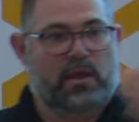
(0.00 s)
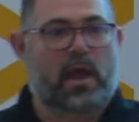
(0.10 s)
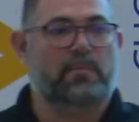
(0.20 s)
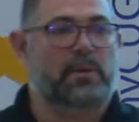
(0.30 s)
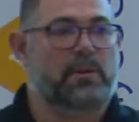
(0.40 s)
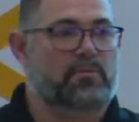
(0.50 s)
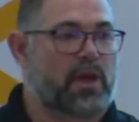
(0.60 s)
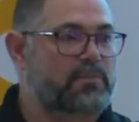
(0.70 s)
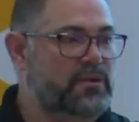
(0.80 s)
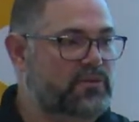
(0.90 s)
I'm going to be
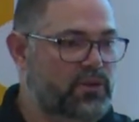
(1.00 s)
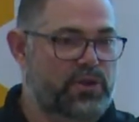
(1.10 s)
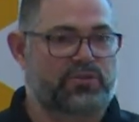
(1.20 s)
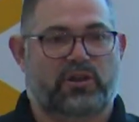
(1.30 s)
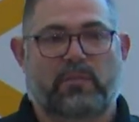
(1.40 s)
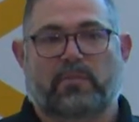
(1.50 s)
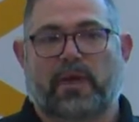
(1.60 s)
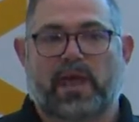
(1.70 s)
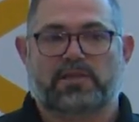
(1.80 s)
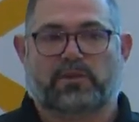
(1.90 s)
prompted for username and
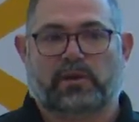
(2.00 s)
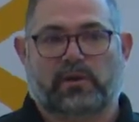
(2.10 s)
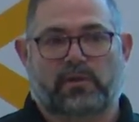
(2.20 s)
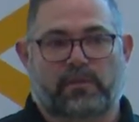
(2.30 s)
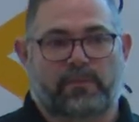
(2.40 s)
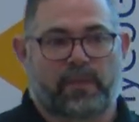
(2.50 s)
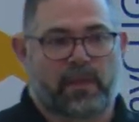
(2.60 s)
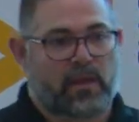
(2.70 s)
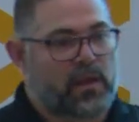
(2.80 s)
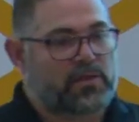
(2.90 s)
password.
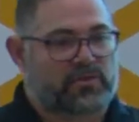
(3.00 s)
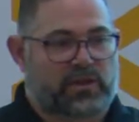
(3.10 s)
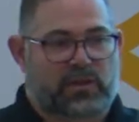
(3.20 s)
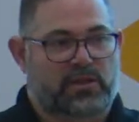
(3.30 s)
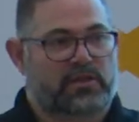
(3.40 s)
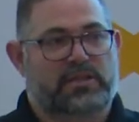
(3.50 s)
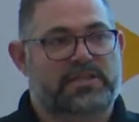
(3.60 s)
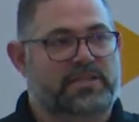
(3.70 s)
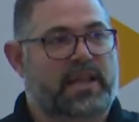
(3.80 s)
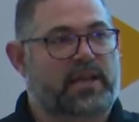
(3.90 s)
It's going to clearly
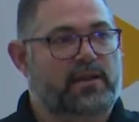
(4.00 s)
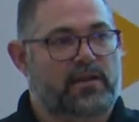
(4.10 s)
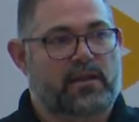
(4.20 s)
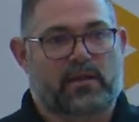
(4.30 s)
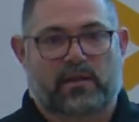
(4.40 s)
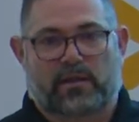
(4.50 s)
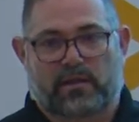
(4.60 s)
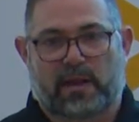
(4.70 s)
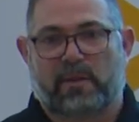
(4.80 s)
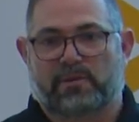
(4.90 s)
state
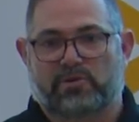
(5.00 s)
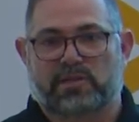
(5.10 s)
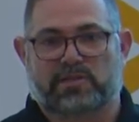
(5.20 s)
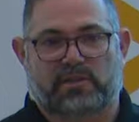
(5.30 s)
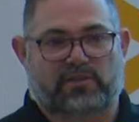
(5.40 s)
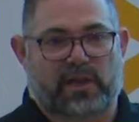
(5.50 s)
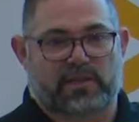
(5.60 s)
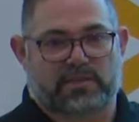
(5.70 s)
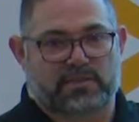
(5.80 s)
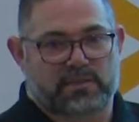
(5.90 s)
that I'm a trusted
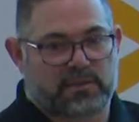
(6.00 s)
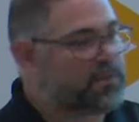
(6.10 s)
device.